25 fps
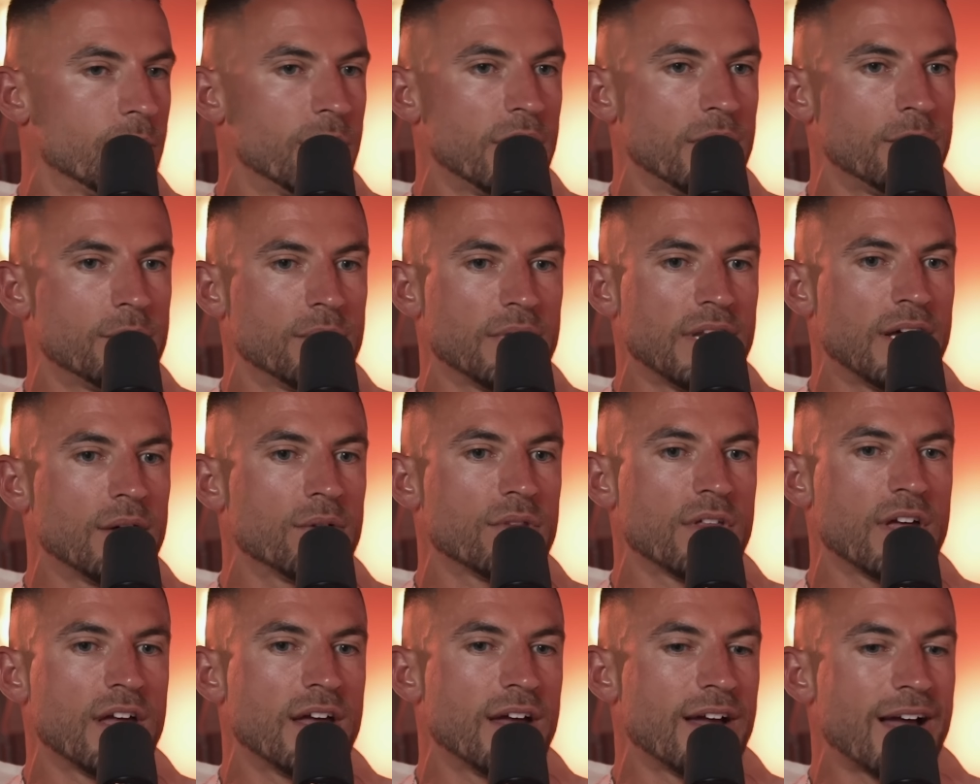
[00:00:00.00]
people
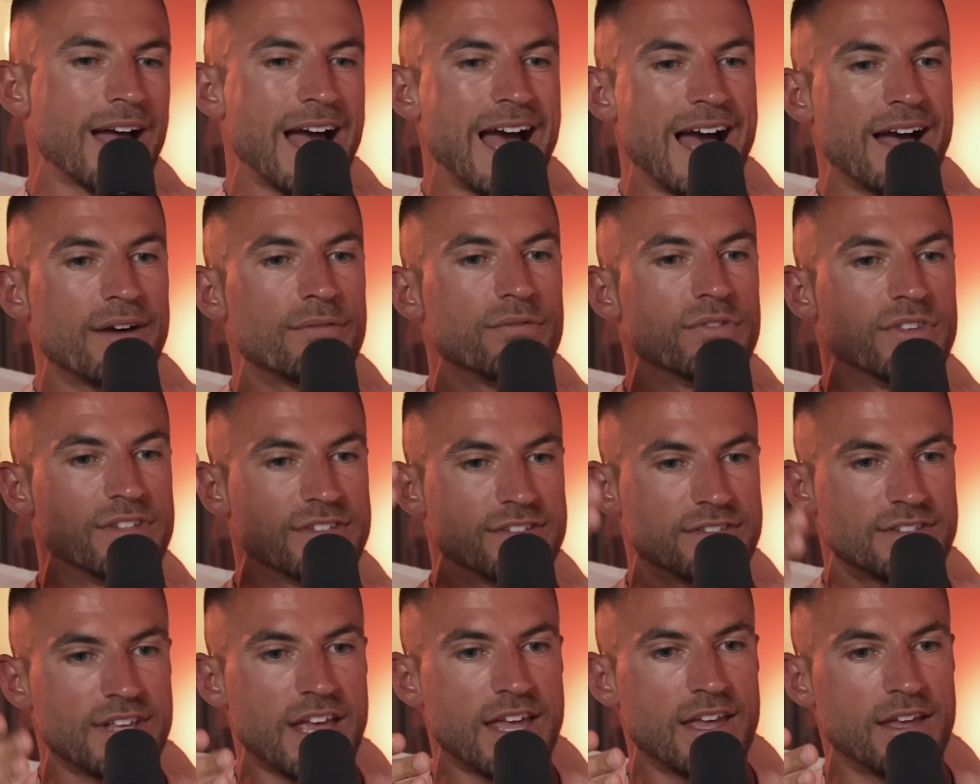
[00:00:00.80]
out there have the
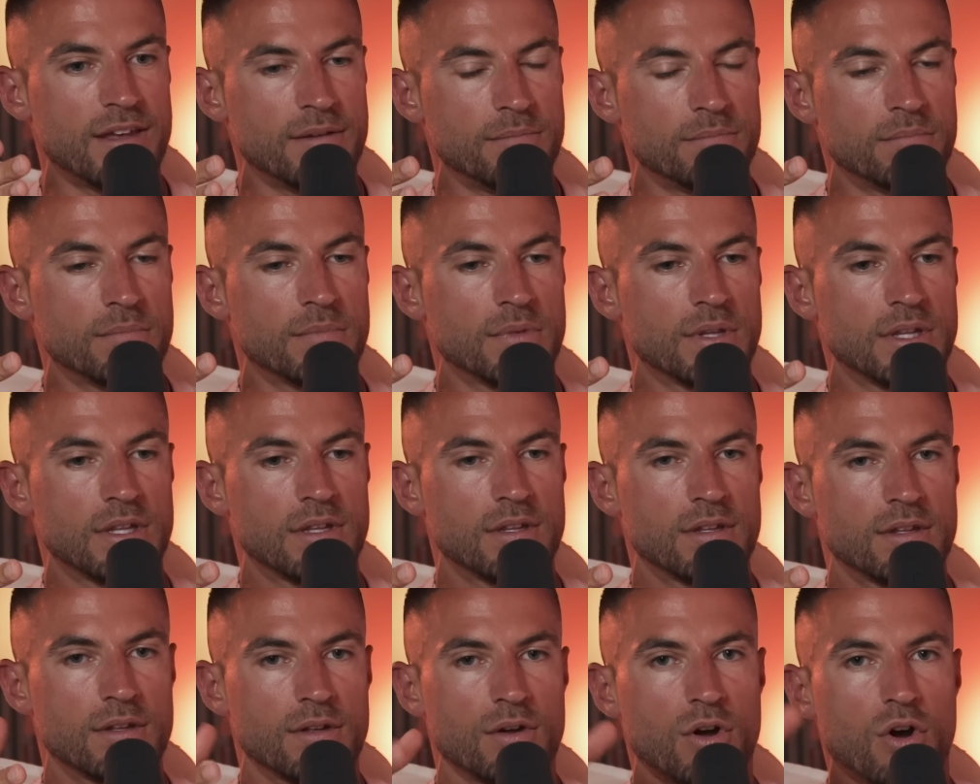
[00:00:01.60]
same
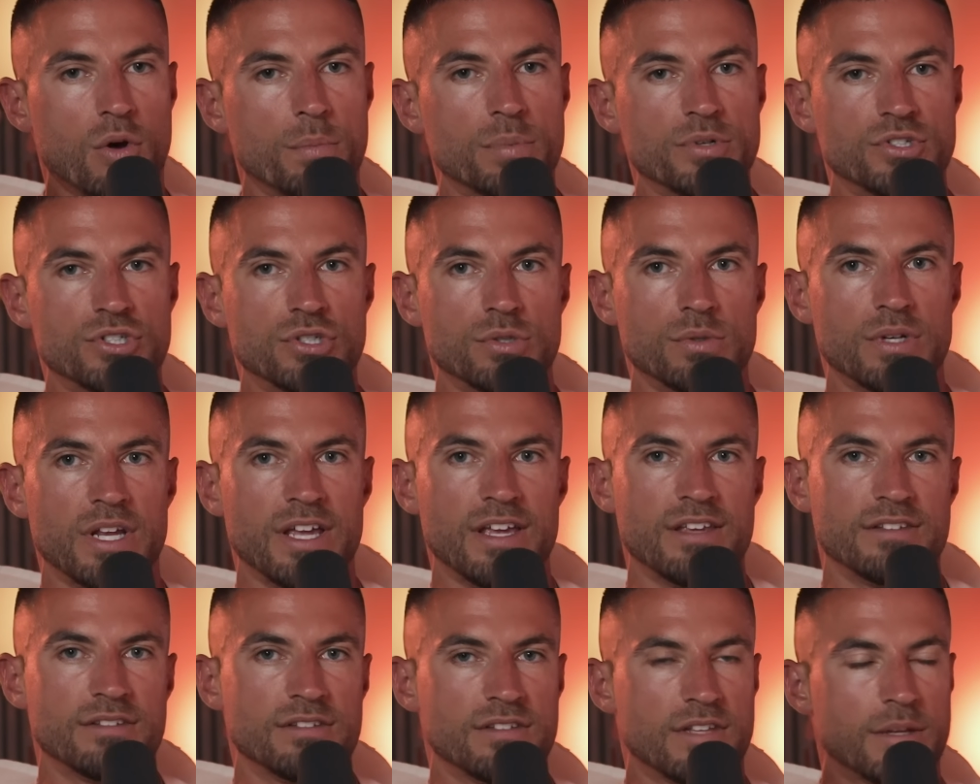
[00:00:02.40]

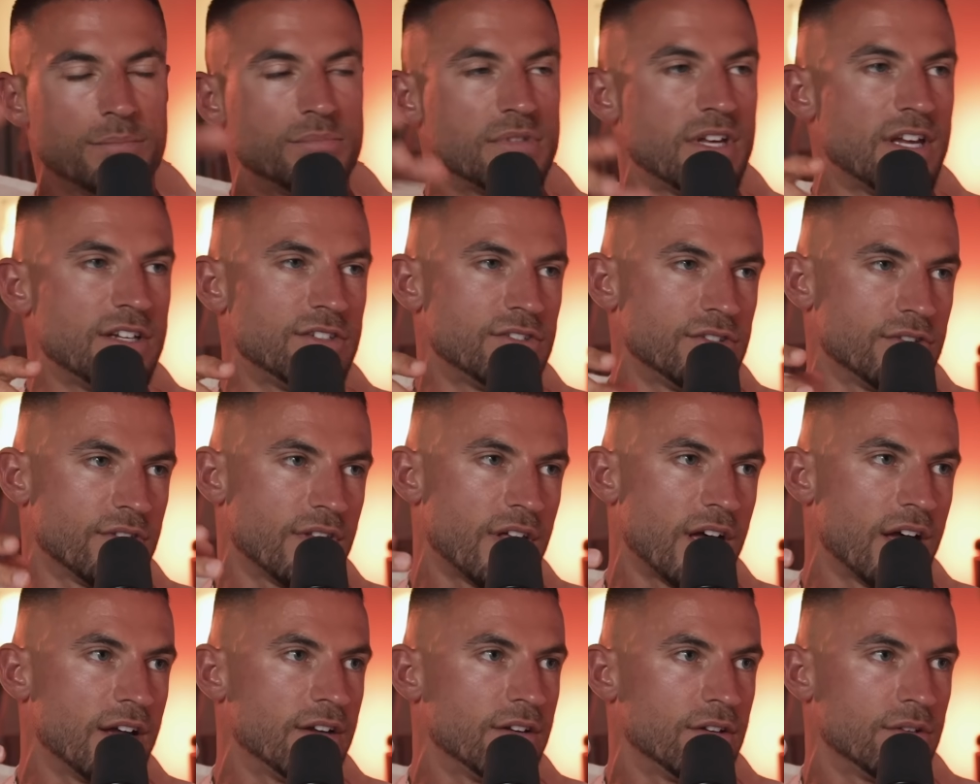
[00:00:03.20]
opportunities and temptations
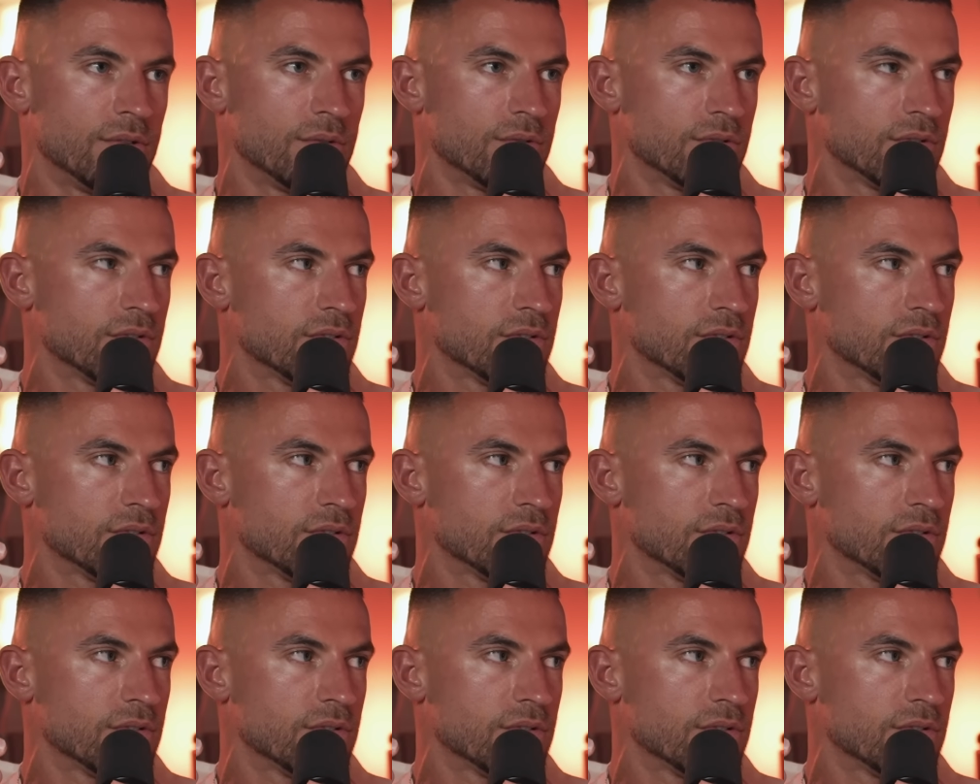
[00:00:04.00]
that I do.